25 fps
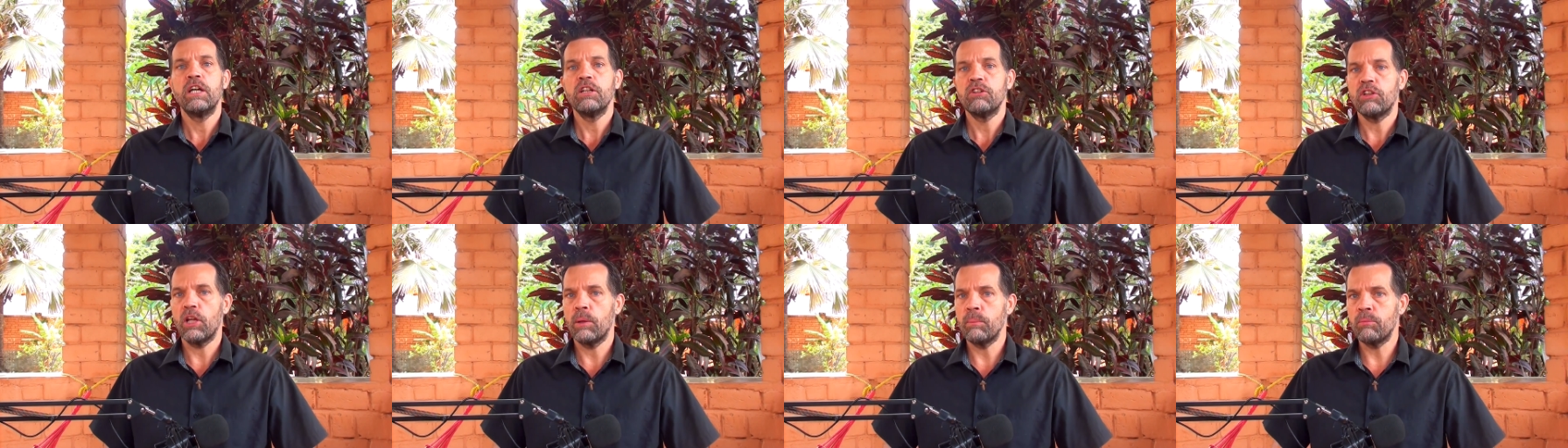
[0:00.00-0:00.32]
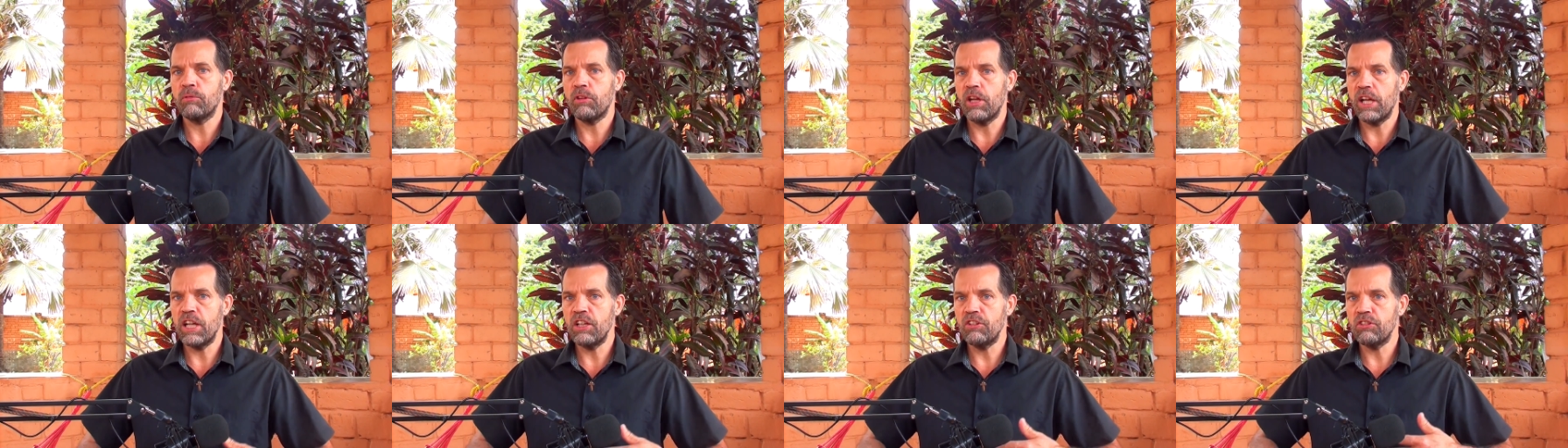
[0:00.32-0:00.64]

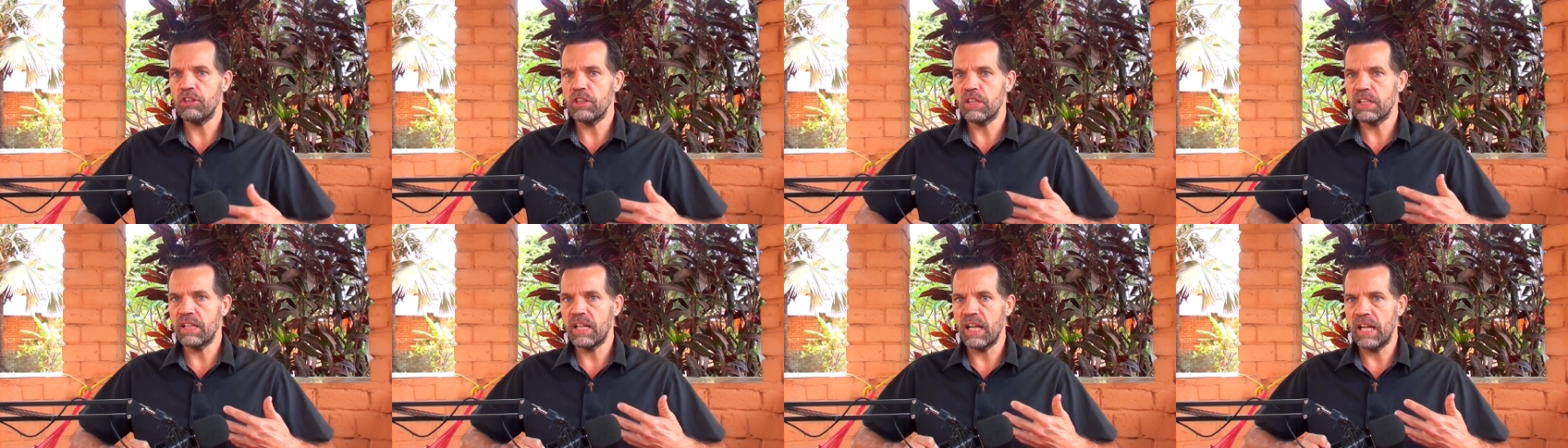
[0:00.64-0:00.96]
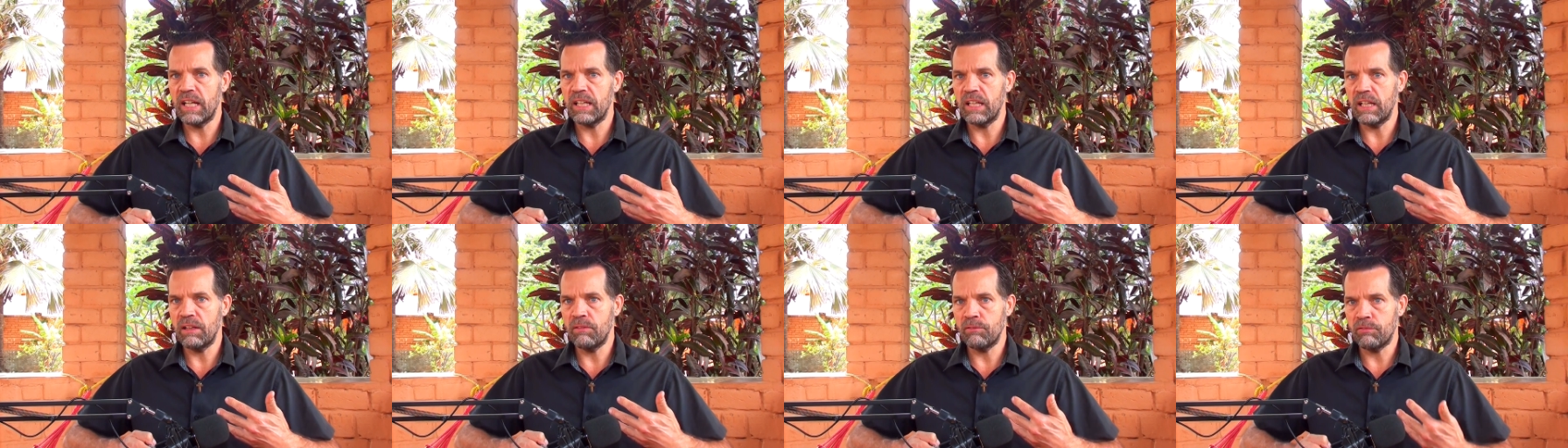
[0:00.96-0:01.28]
Temptation
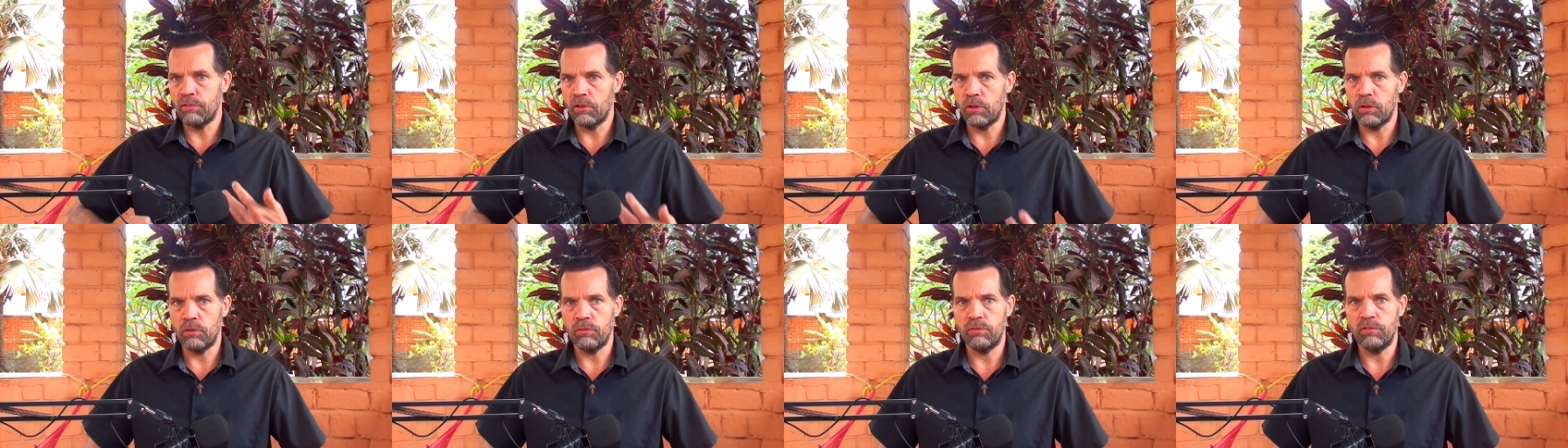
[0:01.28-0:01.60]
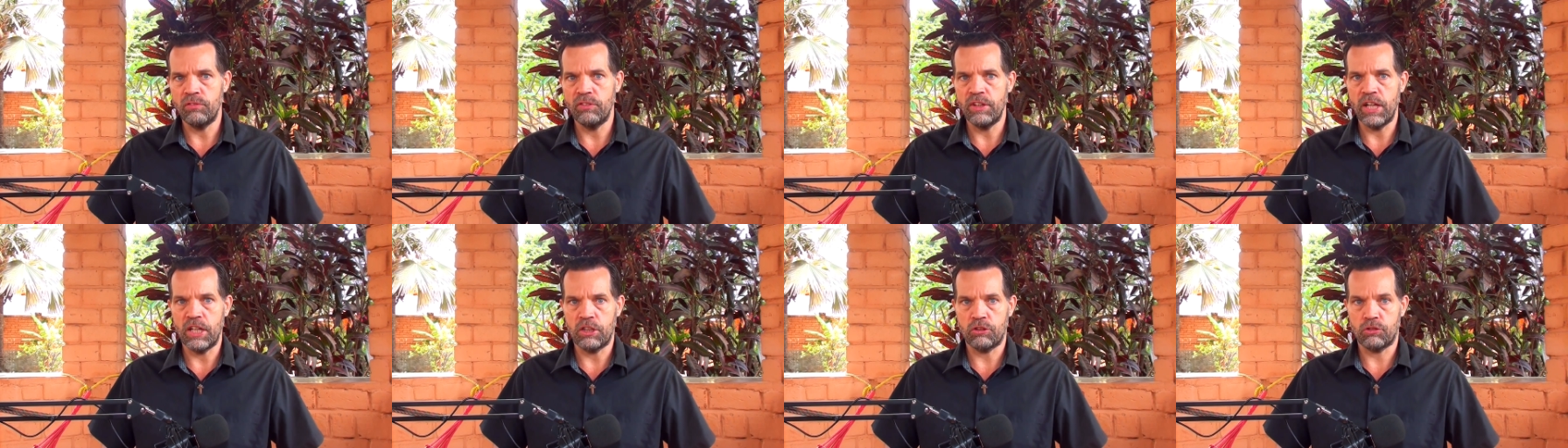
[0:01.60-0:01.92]
can involve
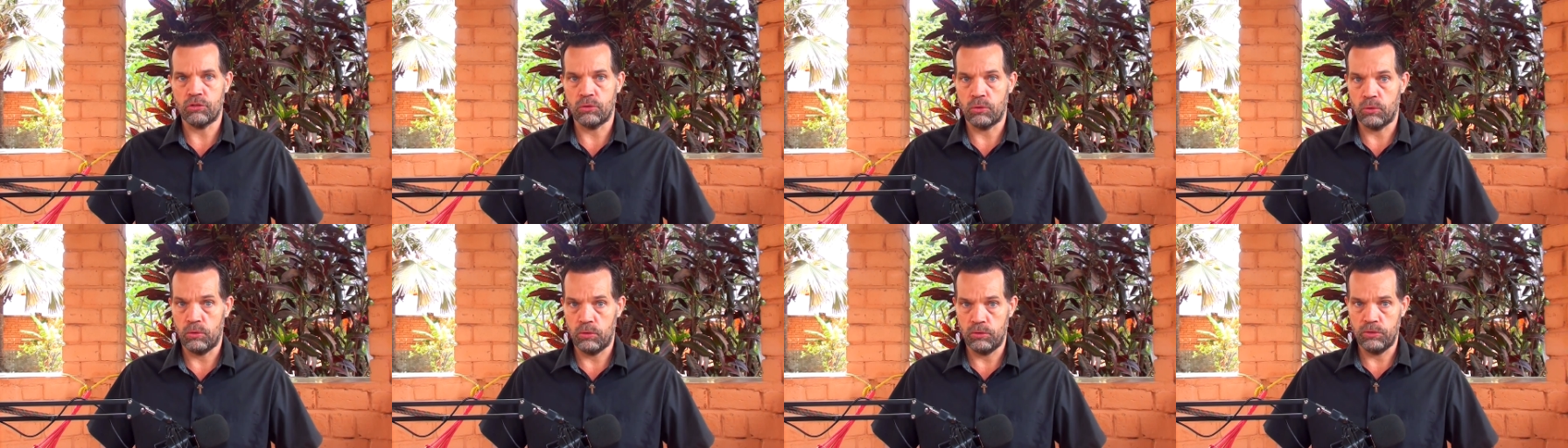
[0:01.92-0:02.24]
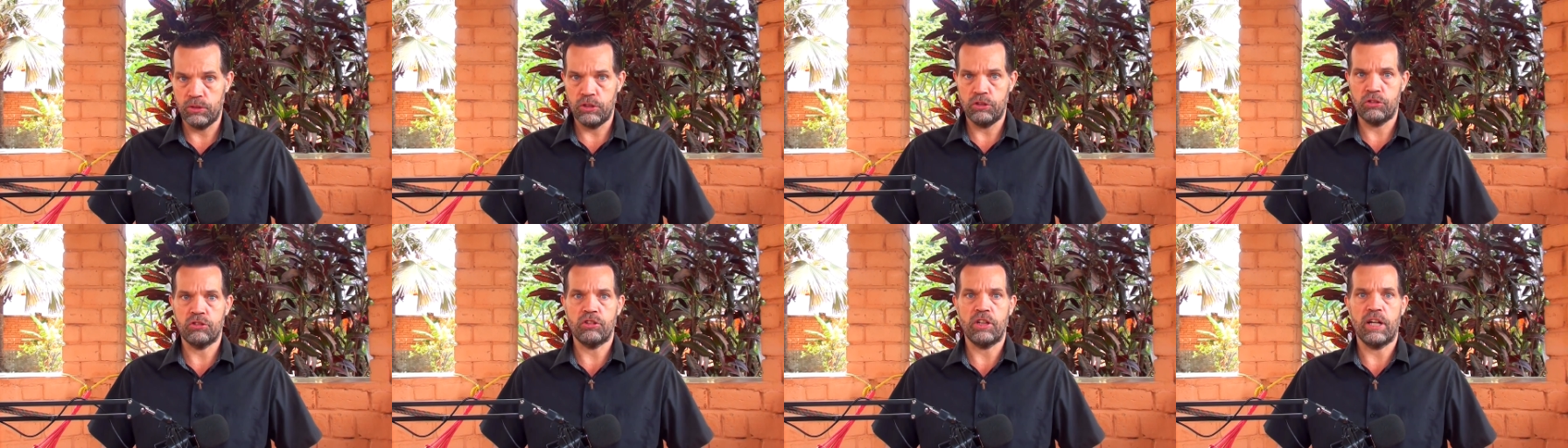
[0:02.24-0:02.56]
natural
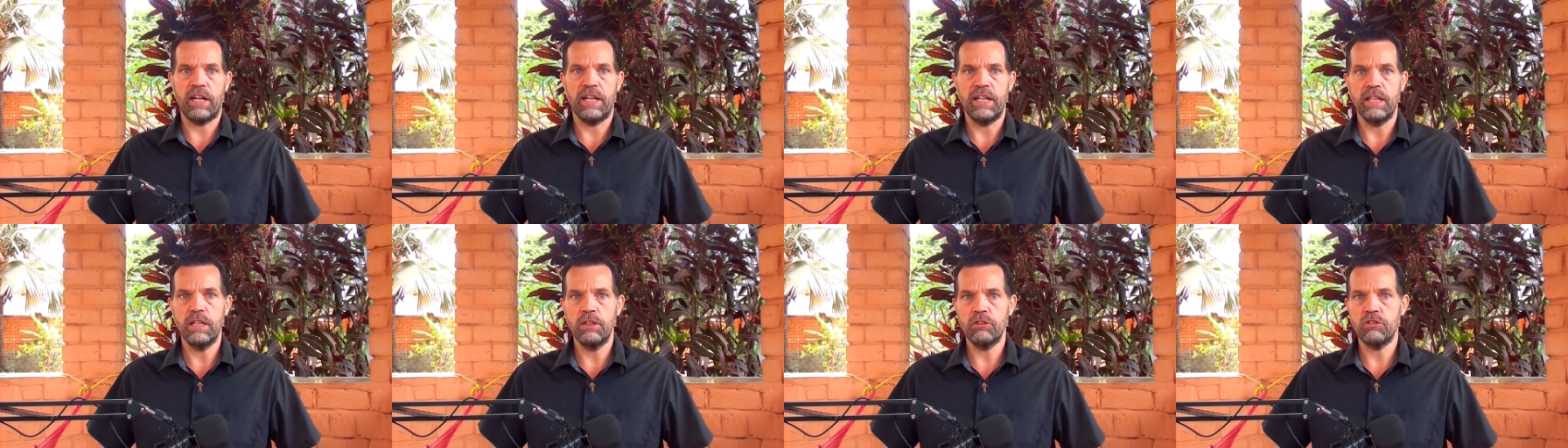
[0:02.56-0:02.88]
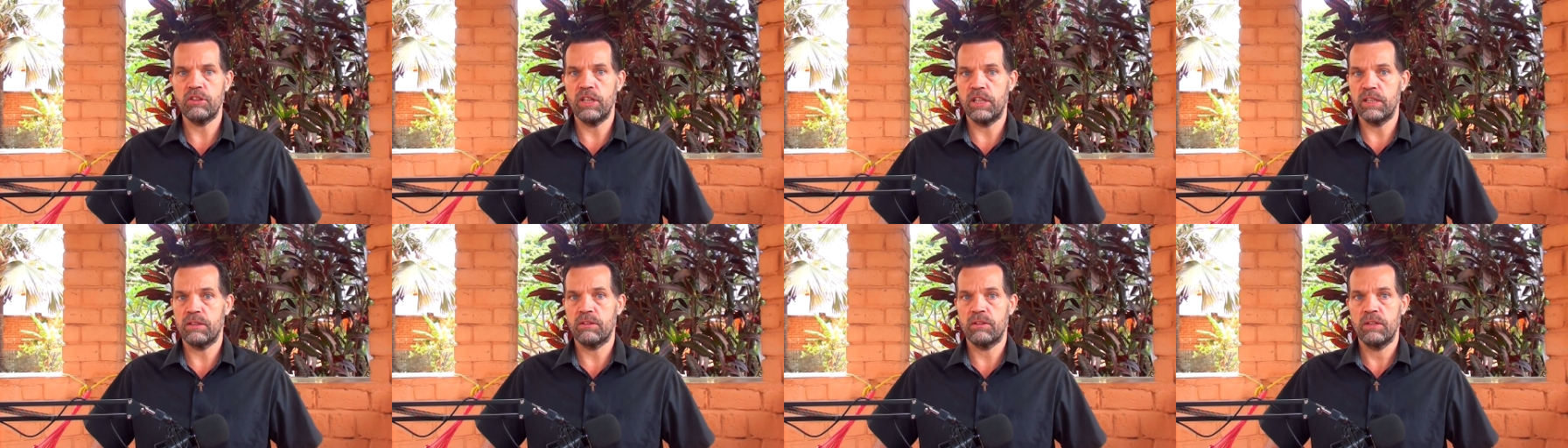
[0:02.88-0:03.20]
desires
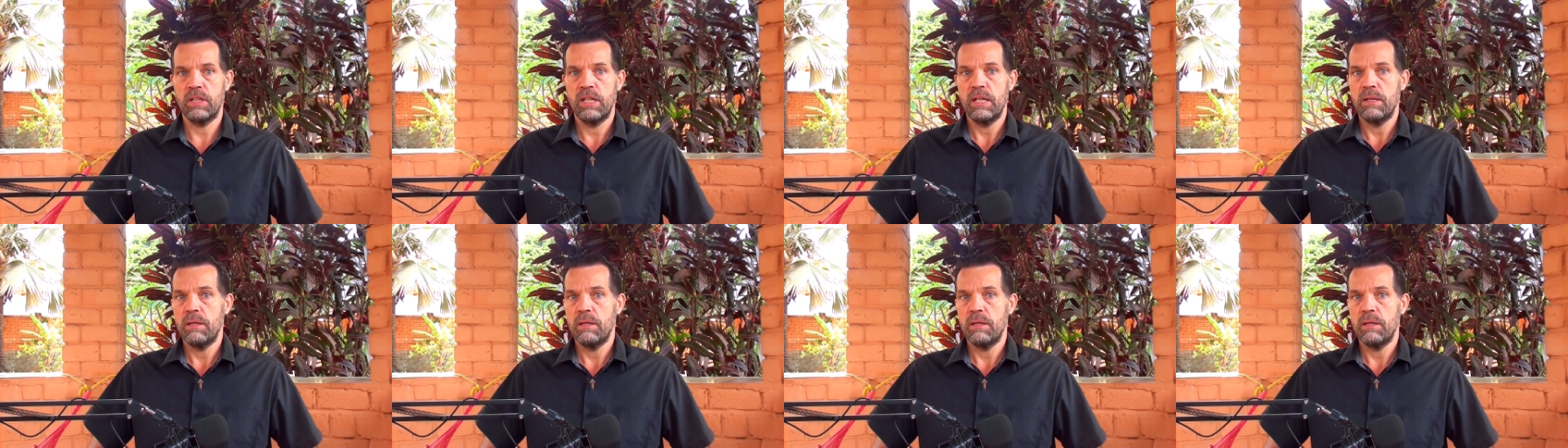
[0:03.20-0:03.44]
that